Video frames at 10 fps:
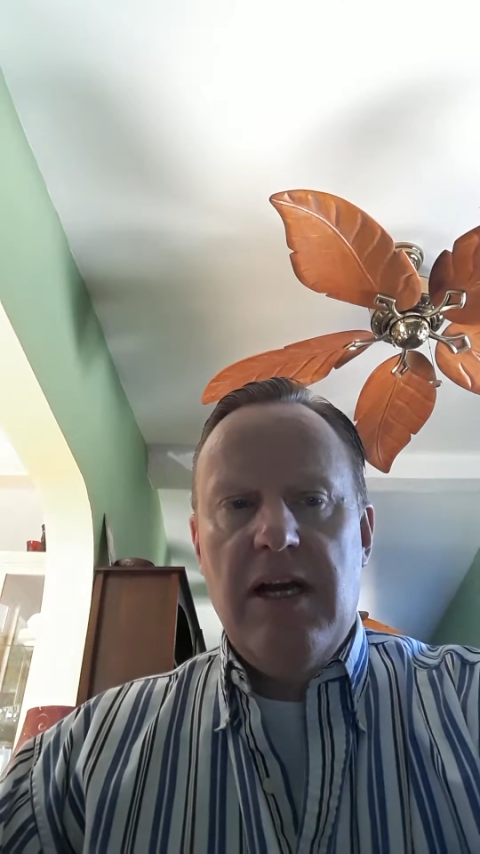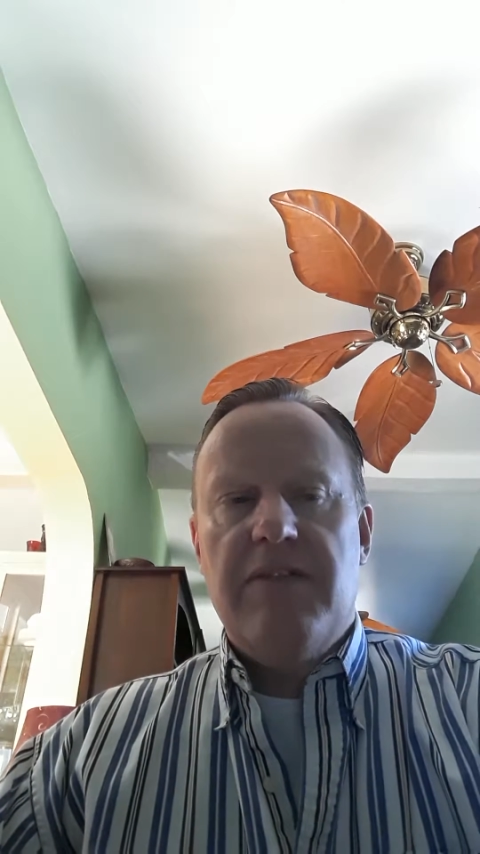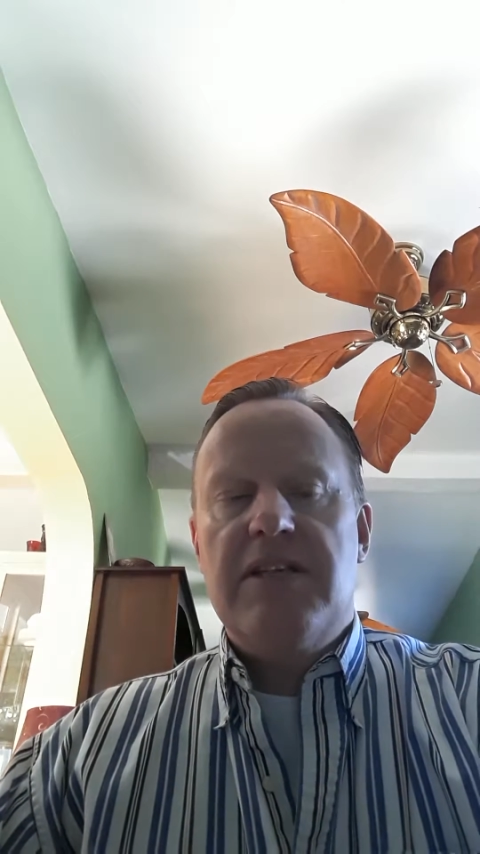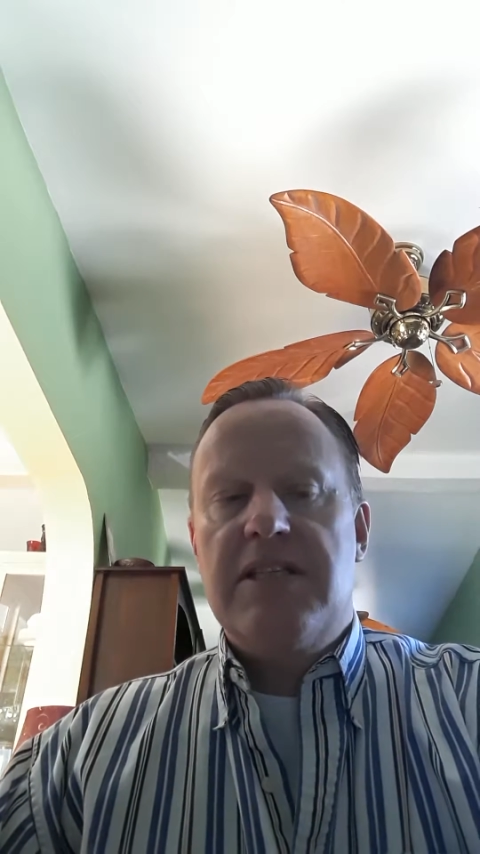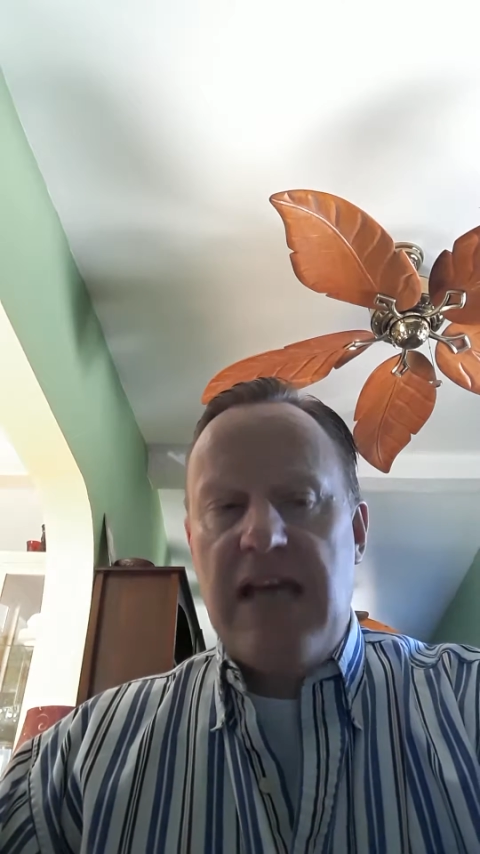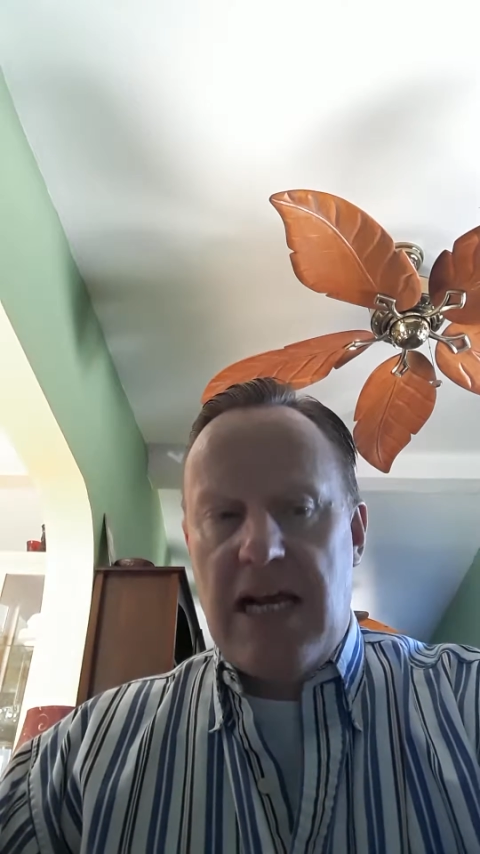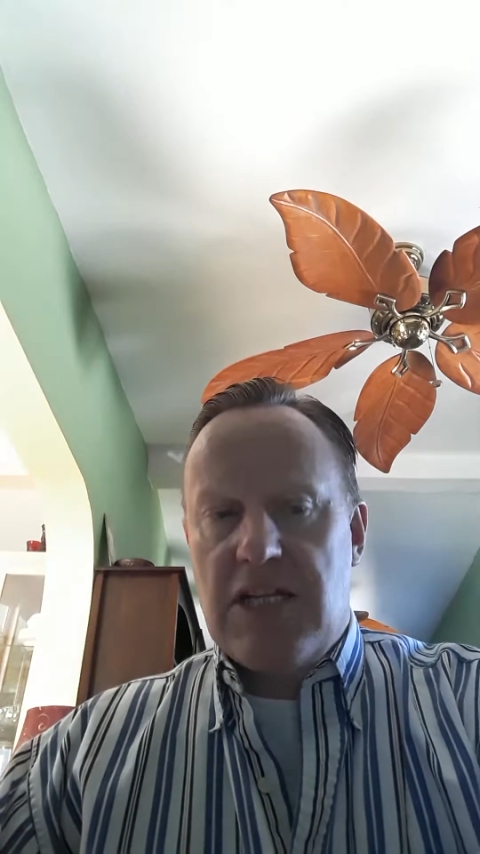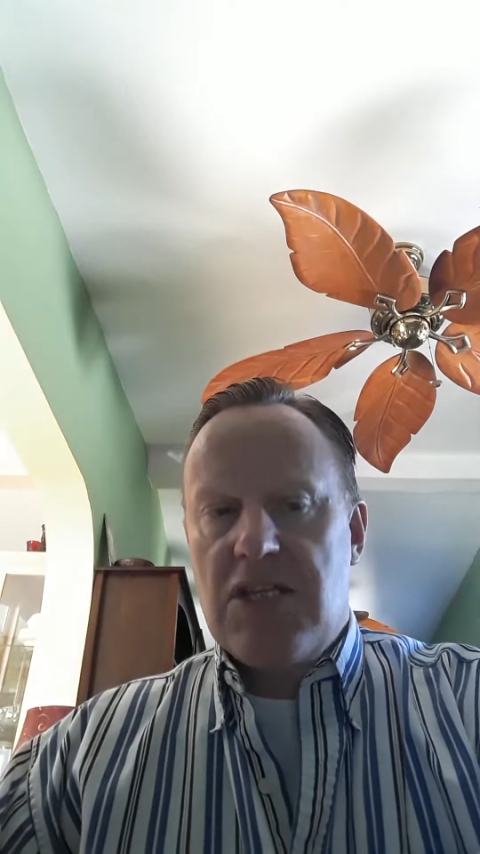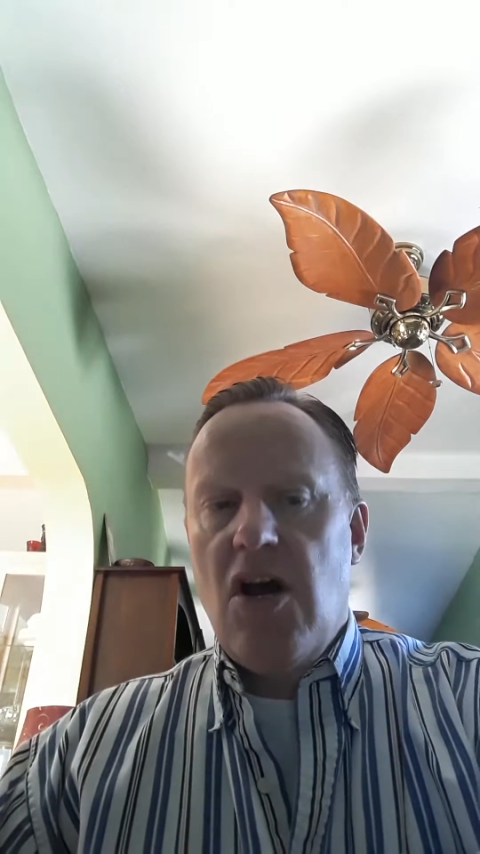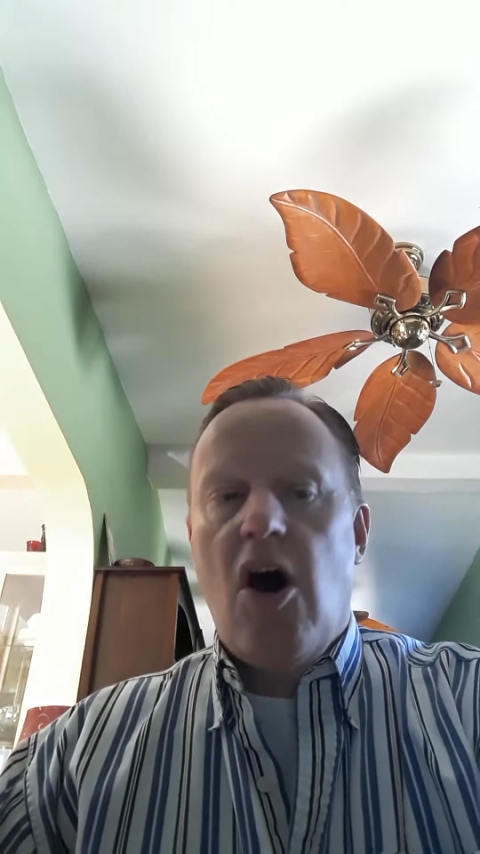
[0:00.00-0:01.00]
the
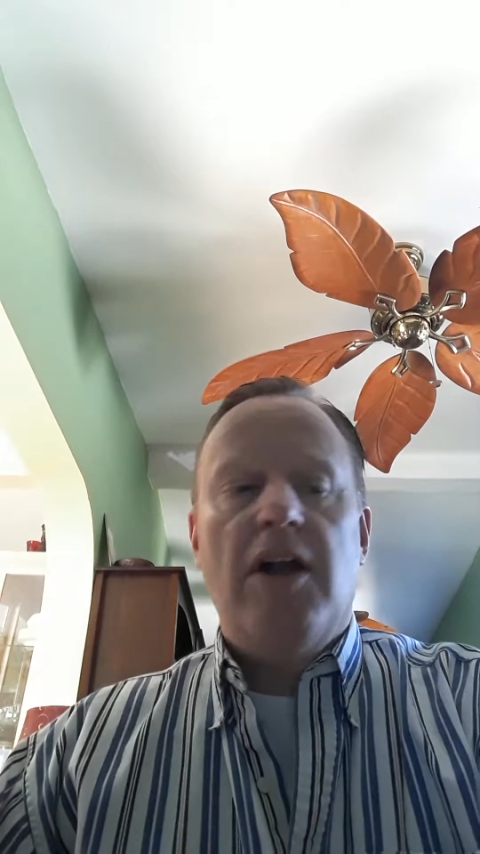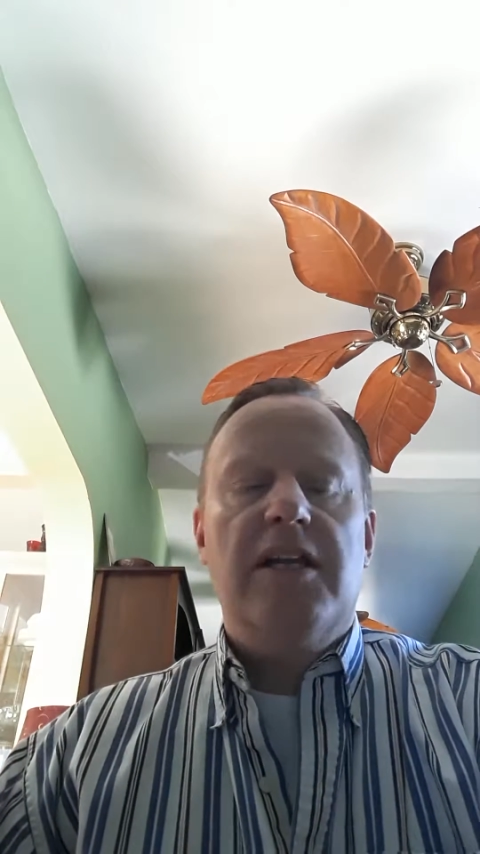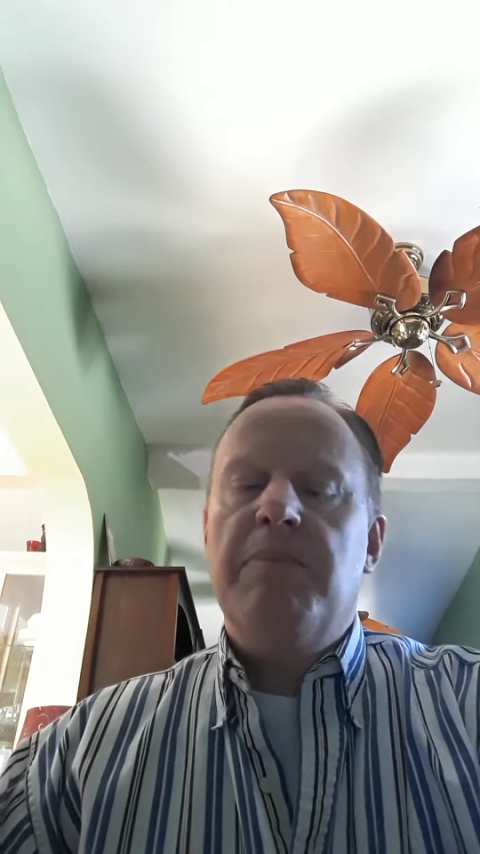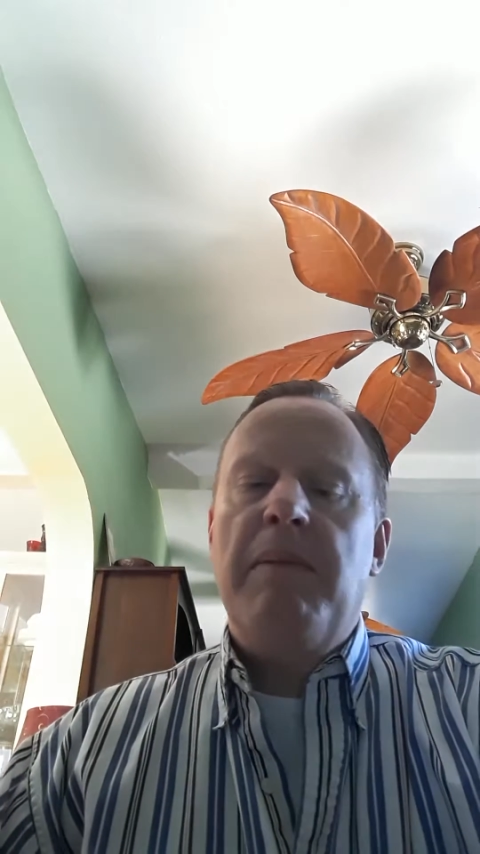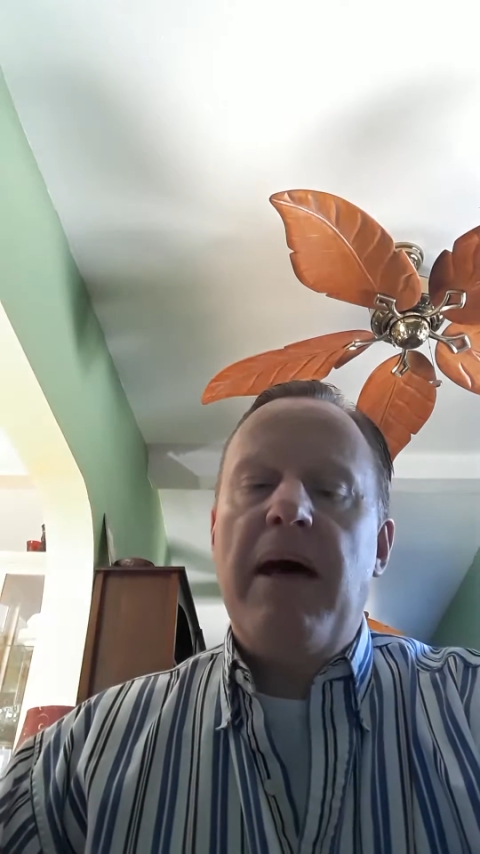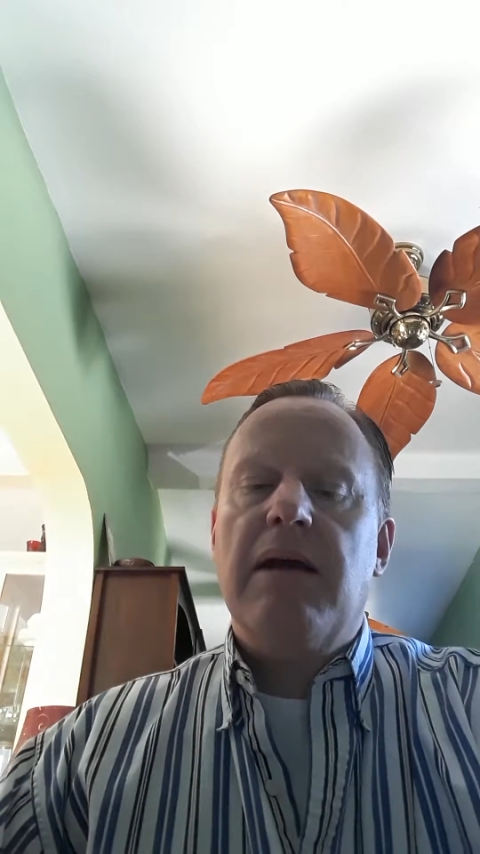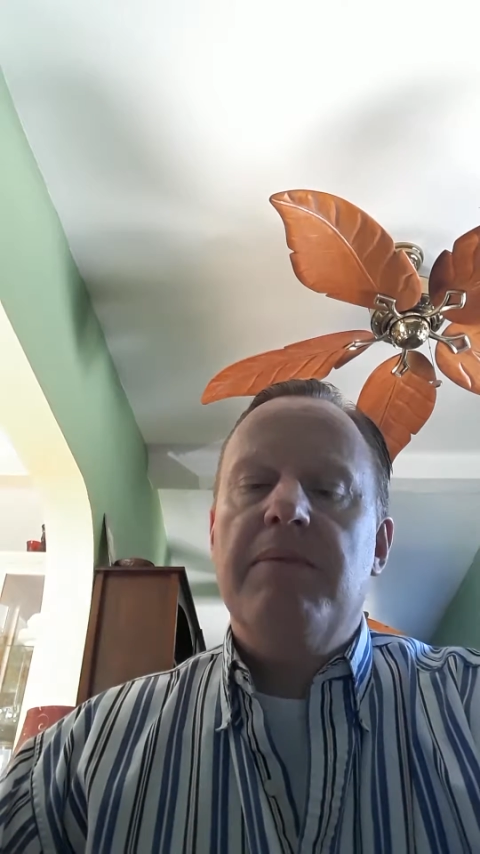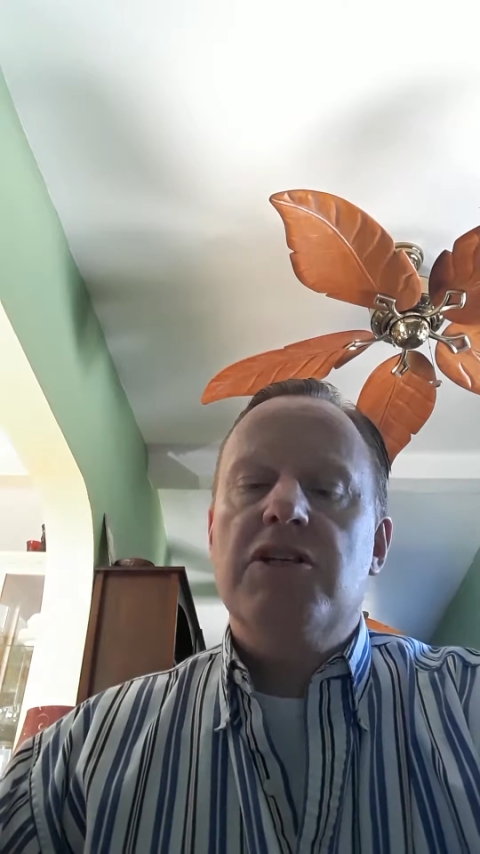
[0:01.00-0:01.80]
states on a diplomatic